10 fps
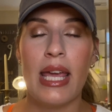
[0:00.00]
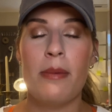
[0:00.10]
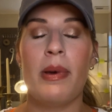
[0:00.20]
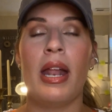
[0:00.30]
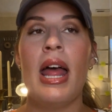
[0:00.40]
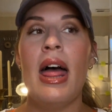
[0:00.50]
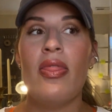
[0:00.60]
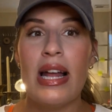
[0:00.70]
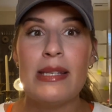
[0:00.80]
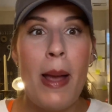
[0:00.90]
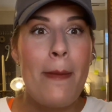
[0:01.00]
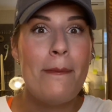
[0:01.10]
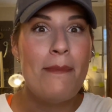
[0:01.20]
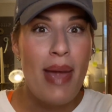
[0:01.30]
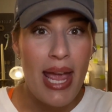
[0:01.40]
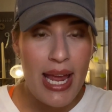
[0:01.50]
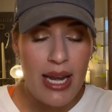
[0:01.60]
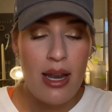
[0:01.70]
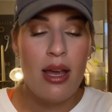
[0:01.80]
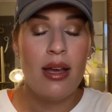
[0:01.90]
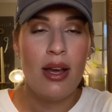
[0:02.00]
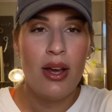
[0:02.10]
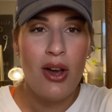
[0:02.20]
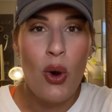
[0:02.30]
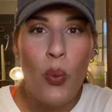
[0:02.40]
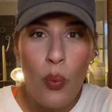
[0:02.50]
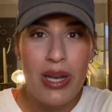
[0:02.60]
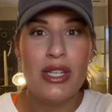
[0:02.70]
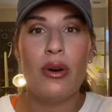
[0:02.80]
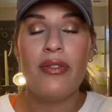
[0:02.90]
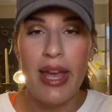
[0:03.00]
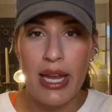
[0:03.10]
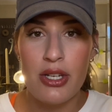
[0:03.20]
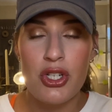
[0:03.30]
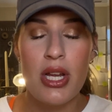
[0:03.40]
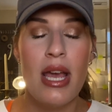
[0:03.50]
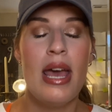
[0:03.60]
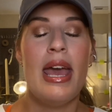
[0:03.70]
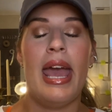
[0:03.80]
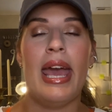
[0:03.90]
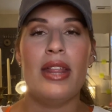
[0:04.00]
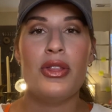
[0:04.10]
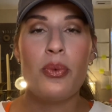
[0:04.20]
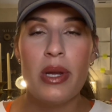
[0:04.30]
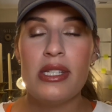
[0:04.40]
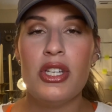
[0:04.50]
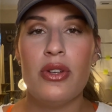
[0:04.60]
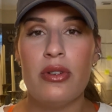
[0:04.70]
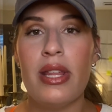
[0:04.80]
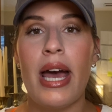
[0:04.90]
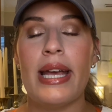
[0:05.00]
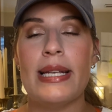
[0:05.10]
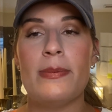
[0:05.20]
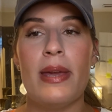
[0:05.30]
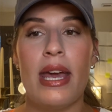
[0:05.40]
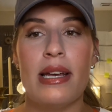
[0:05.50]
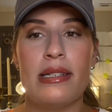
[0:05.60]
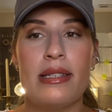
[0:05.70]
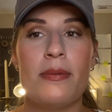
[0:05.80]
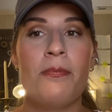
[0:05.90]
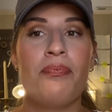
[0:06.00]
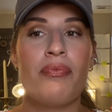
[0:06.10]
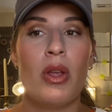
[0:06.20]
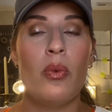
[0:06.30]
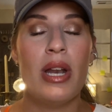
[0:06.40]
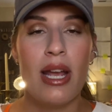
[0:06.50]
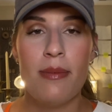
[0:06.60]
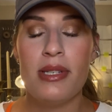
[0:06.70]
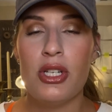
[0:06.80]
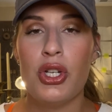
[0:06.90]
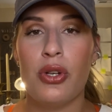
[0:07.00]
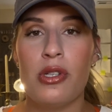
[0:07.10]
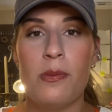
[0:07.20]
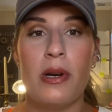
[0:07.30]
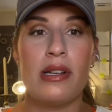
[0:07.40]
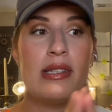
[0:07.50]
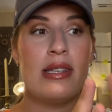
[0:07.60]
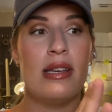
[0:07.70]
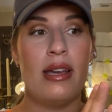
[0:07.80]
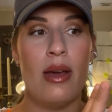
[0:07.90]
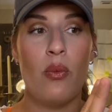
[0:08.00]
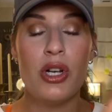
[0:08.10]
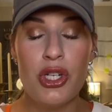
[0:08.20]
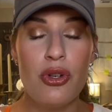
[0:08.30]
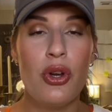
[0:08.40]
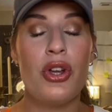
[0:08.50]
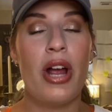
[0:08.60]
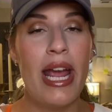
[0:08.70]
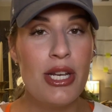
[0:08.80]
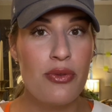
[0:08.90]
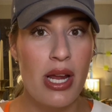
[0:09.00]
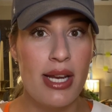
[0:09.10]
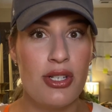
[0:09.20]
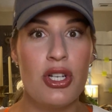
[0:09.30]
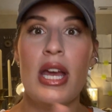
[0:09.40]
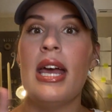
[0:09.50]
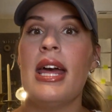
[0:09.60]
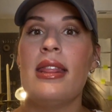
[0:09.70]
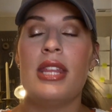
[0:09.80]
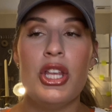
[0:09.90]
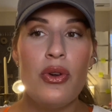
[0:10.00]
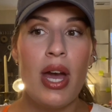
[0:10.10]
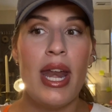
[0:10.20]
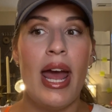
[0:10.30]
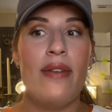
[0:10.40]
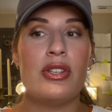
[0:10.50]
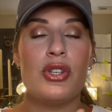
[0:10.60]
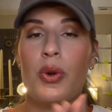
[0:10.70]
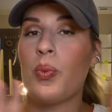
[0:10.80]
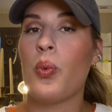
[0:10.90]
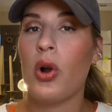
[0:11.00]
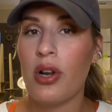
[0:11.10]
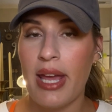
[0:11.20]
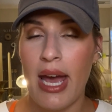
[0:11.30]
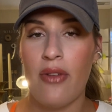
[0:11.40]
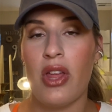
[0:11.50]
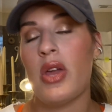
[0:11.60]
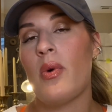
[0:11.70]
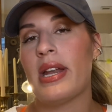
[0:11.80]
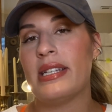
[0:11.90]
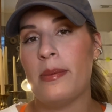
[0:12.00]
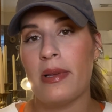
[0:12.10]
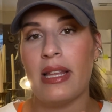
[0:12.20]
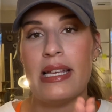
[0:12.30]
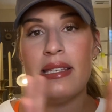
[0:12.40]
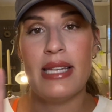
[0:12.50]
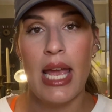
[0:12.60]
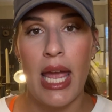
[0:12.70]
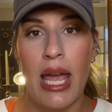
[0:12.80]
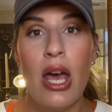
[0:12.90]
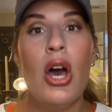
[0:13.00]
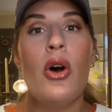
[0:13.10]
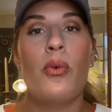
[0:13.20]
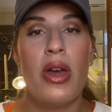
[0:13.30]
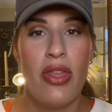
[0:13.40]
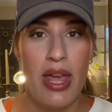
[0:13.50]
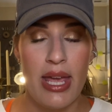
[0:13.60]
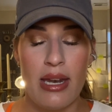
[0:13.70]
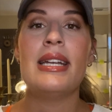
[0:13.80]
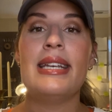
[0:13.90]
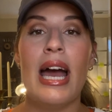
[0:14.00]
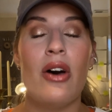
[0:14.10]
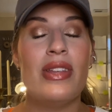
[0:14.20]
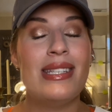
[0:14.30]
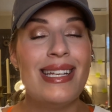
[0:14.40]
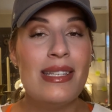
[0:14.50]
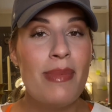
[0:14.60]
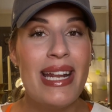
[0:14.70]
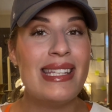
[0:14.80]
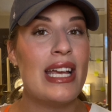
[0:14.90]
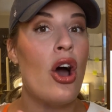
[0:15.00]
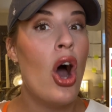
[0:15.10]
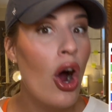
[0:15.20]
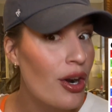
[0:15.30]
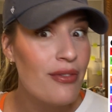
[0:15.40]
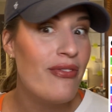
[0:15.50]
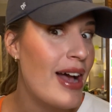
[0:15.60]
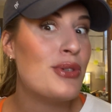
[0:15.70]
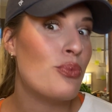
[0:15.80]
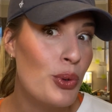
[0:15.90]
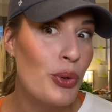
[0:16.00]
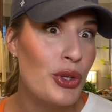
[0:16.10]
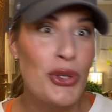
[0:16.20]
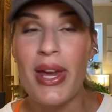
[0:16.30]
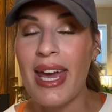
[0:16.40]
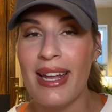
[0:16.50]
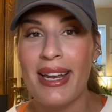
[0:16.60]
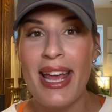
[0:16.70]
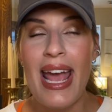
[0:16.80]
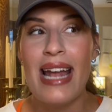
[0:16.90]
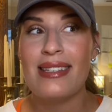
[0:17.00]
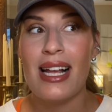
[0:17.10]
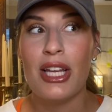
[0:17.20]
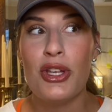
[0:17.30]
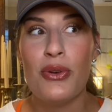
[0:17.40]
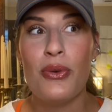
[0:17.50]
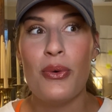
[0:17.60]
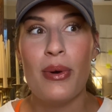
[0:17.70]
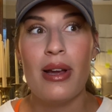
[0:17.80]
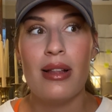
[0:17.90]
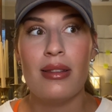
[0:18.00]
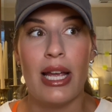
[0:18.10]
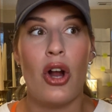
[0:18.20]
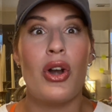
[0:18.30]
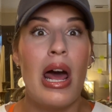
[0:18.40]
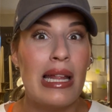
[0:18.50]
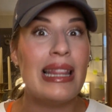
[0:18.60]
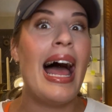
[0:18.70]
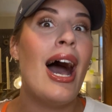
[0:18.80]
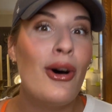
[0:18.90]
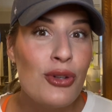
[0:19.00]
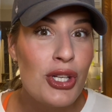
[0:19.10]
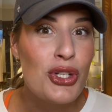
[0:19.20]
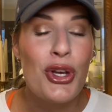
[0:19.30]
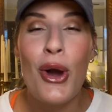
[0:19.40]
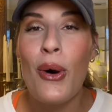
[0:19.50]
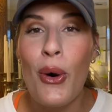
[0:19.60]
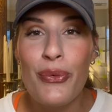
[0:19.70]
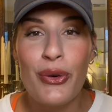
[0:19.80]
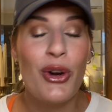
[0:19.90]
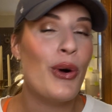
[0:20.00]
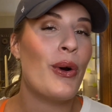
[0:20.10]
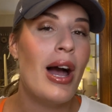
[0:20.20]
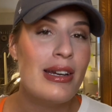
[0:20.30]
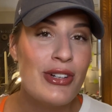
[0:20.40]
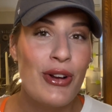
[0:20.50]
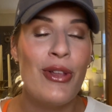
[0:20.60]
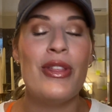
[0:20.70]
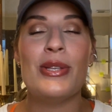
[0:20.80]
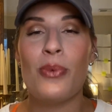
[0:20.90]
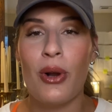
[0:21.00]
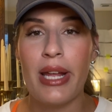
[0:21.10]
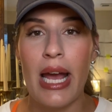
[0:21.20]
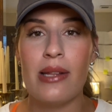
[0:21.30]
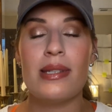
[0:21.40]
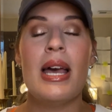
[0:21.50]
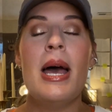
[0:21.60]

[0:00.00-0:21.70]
it, but that's my main window of age. And the reason you do that is because when it comes to children's books, once you know your age range, then you kind of have a certain word count that you want to typically stay within. Now, this doesn't mean it's like a hard and fast rule. You can't, it's not like you like are not allowed to go over or under these word counts